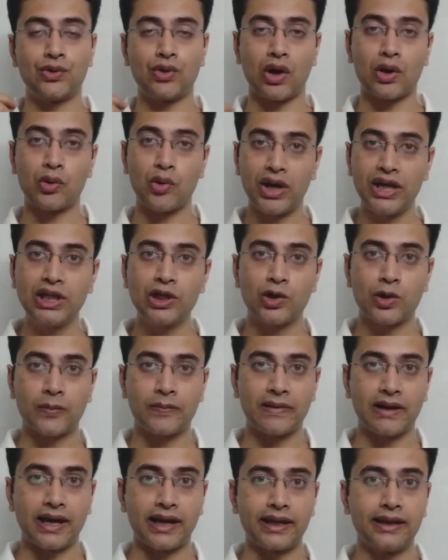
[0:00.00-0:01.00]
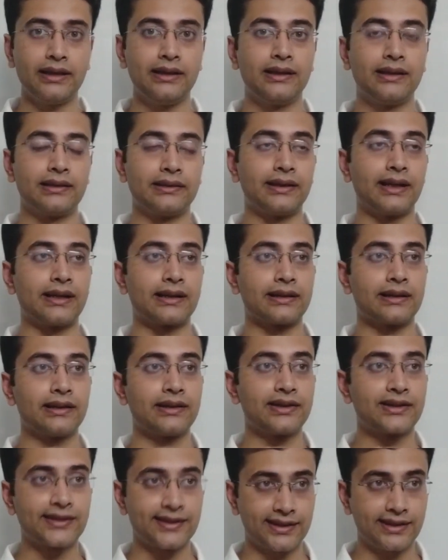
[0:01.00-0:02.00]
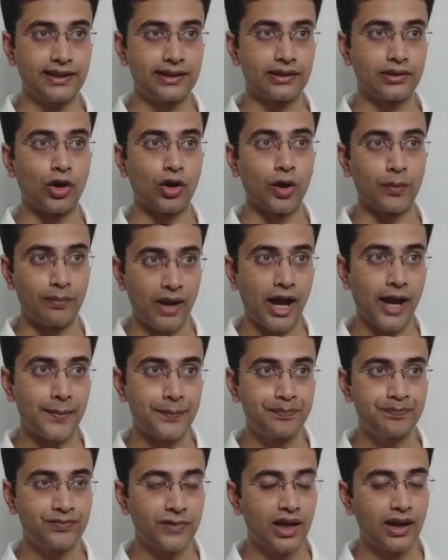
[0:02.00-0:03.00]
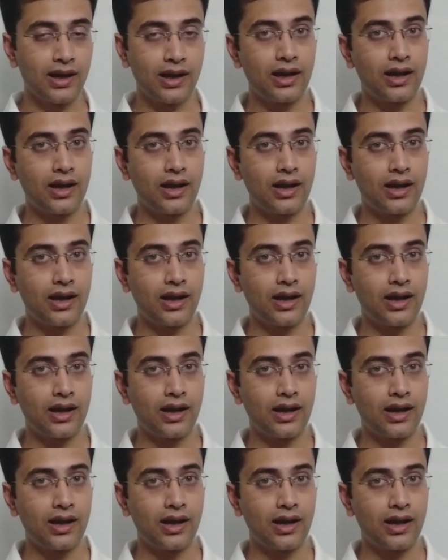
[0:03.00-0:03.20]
You are going to reply that, sir or ma'am,